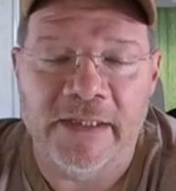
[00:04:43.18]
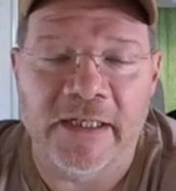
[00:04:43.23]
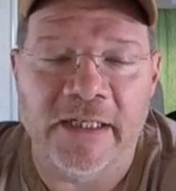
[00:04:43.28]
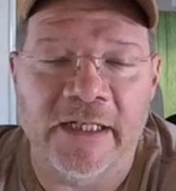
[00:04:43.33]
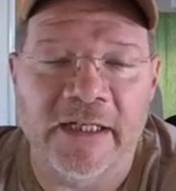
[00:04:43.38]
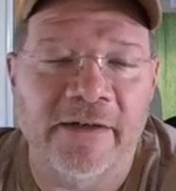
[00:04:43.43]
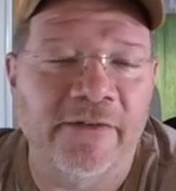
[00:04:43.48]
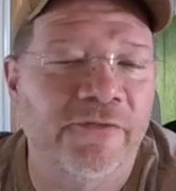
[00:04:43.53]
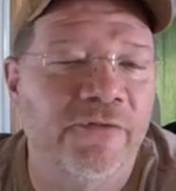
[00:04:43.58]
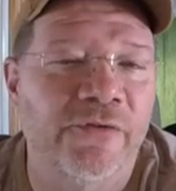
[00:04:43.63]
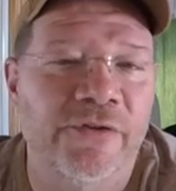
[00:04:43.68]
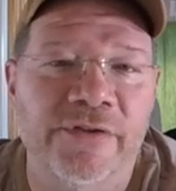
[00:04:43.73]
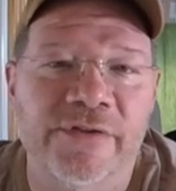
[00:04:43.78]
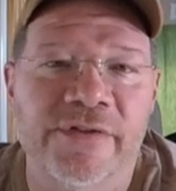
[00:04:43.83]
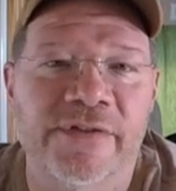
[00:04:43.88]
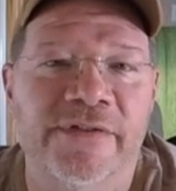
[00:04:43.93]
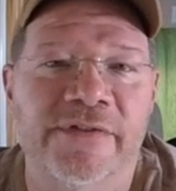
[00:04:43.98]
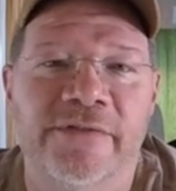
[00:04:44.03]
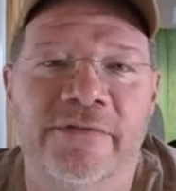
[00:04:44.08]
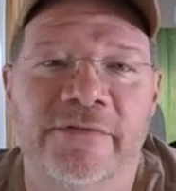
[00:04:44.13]
Uh, of
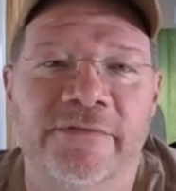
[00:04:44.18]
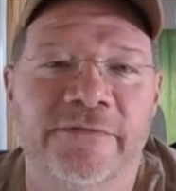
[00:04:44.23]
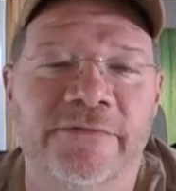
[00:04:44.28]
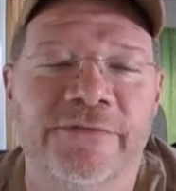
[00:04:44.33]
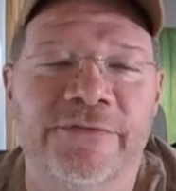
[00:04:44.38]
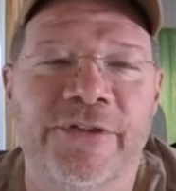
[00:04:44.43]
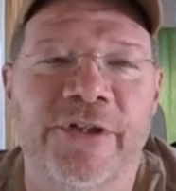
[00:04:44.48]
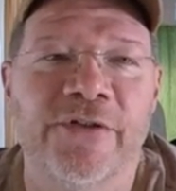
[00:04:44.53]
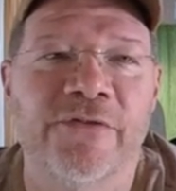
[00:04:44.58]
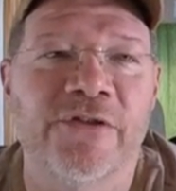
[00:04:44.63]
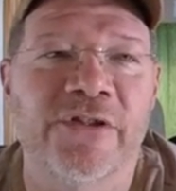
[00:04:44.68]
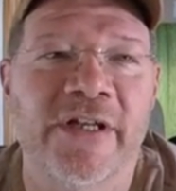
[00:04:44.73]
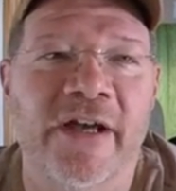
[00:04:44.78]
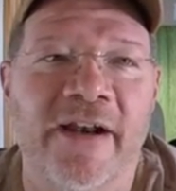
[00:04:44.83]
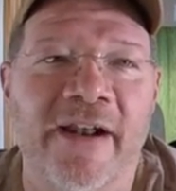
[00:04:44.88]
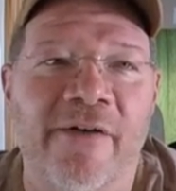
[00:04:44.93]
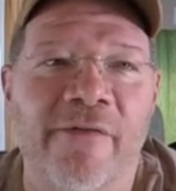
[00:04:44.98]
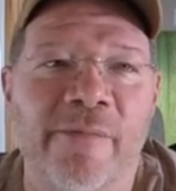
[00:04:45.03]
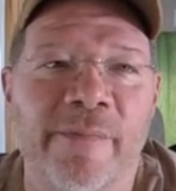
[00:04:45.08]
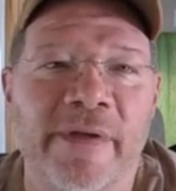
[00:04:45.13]
course, no
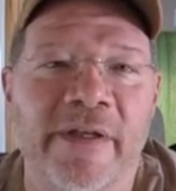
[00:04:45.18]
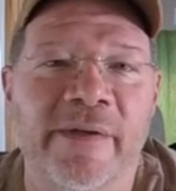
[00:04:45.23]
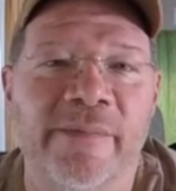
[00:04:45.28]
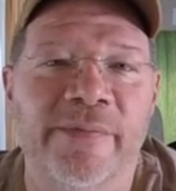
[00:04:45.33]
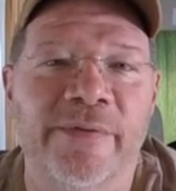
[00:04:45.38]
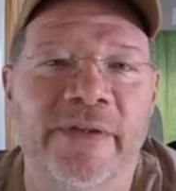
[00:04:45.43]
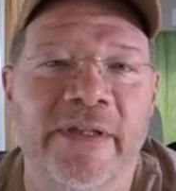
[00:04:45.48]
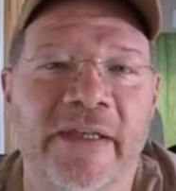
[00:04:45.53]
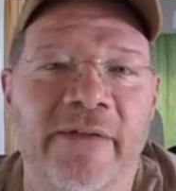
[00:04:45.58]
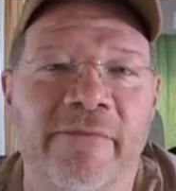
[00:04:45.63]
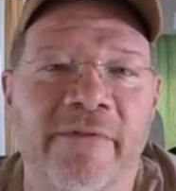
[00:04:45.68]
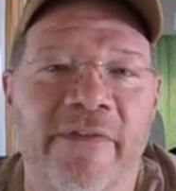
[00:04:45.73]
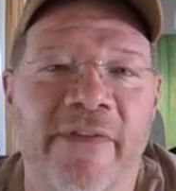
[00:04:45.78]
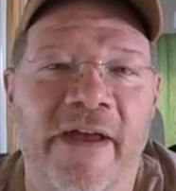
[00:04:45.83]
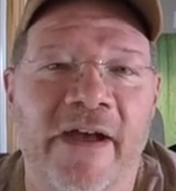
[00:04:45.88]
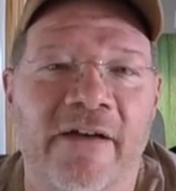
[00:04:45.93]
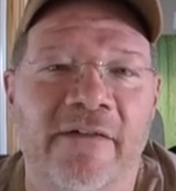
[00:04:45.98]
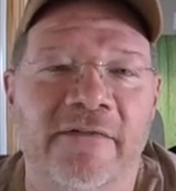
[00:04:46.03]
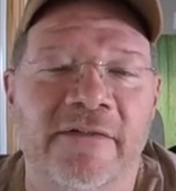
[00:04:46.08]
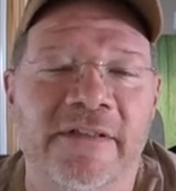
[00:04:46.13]
shout out would be complete
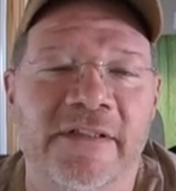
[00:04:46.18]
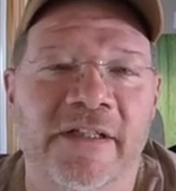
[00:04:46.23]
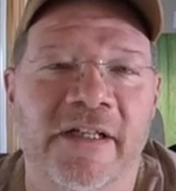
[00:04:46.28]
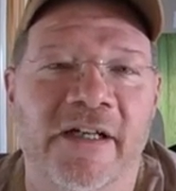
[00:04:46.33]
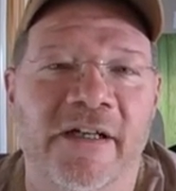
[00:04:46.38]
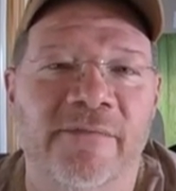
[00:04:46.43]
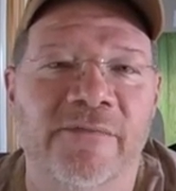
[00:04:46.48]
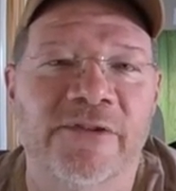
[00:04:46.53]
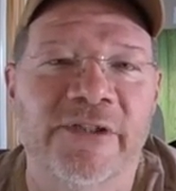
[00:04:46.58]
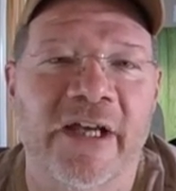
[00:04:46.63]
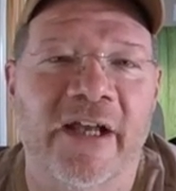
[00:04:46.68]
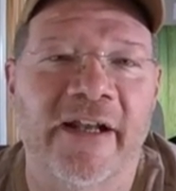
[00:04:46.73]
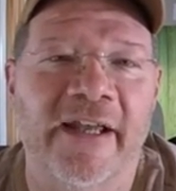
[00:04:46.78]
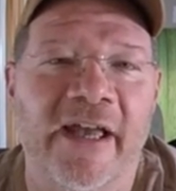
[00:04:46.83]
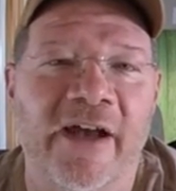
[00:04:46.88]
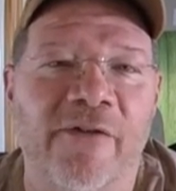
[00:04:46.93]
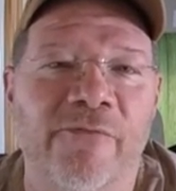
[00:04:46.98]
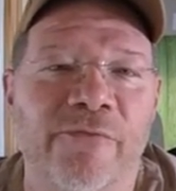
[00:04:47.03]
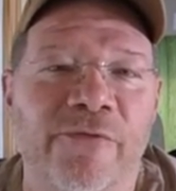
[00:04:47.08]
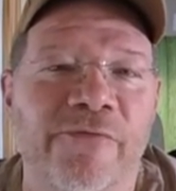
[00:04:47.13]
without um, shouting
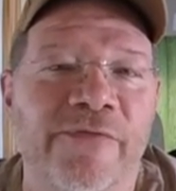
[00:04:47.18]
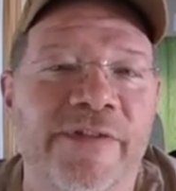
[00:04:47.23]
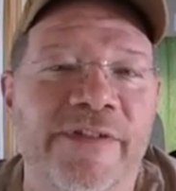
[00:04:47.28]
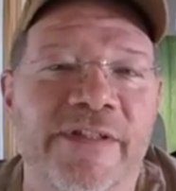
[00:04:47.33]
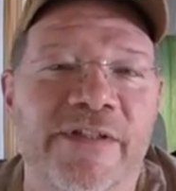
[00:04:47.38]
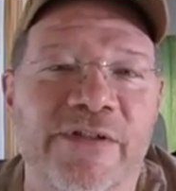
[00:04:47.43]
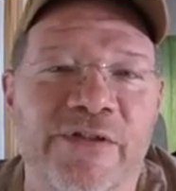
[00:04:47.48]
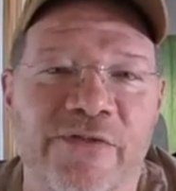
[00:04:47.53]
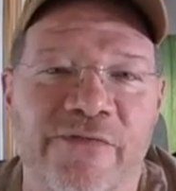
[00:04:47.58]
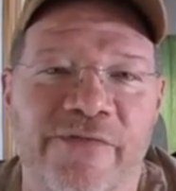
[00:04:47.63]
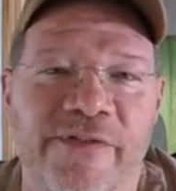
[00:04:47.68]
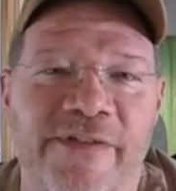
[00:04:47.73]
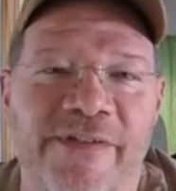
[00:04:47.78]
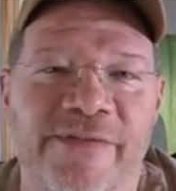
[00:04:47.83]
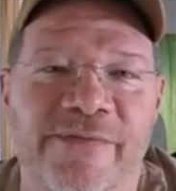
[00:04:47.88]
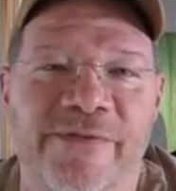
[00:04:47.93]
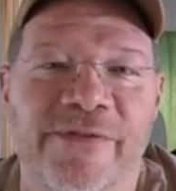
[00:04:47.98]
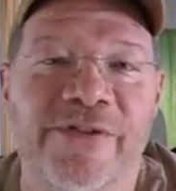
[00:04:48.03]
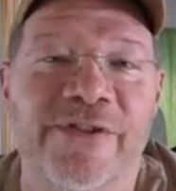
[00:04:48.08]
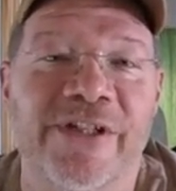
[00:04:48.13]
out Rufus and
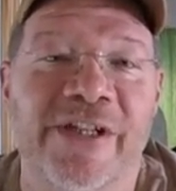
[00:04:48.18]
Dufus with